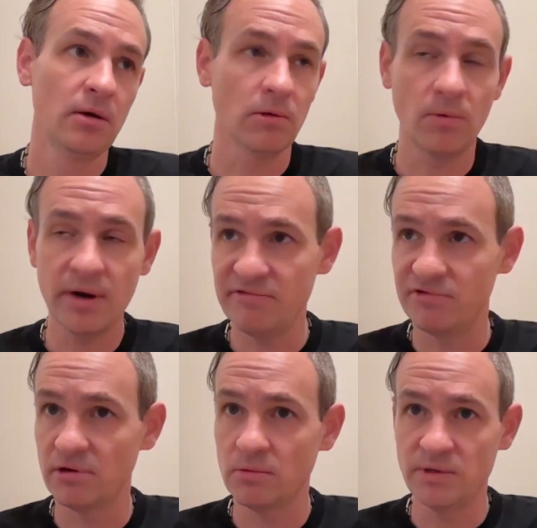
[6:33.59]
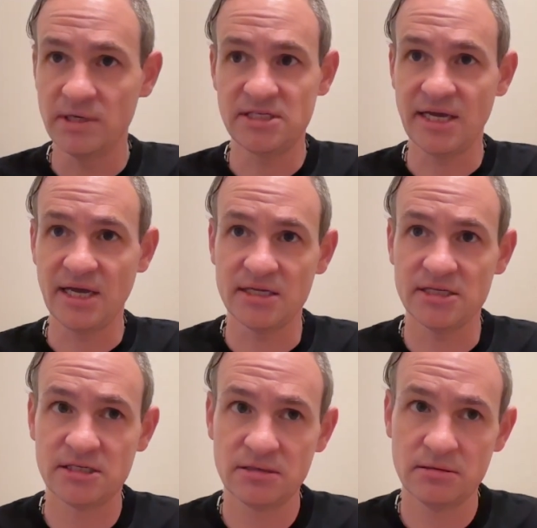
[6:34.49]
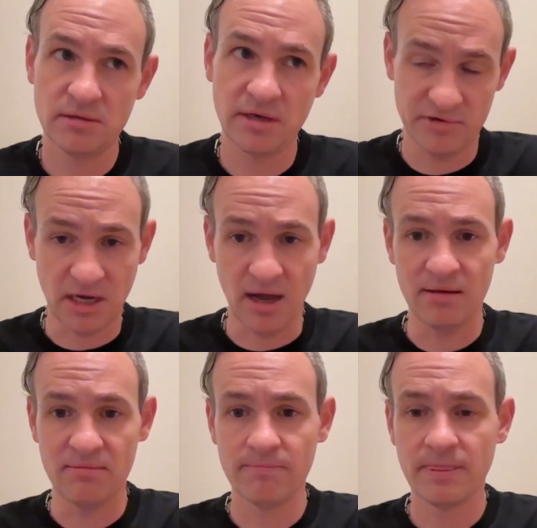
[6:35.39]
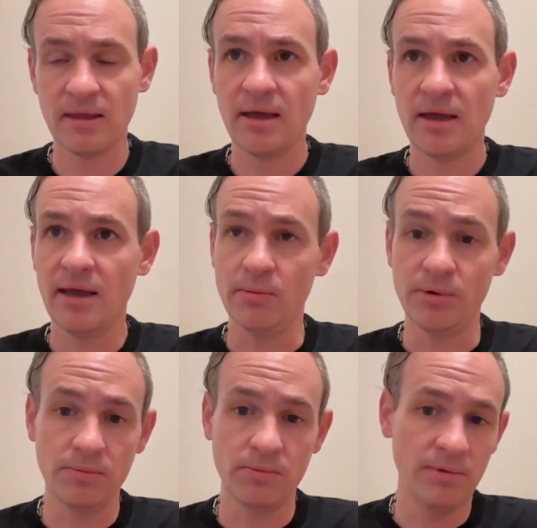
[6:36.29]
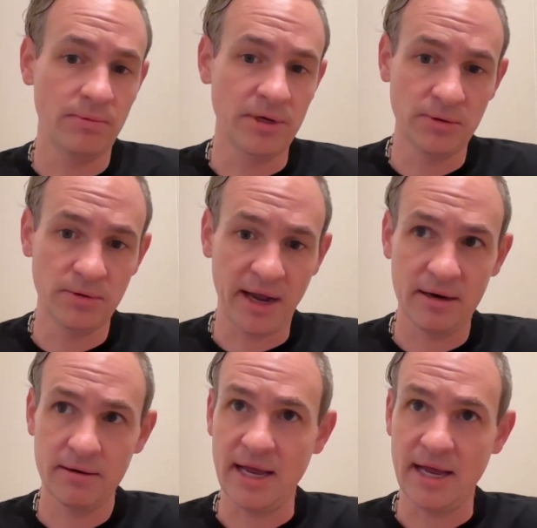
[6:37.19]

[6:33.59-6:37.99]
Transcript: or whatever, we say yes every time. And we do that.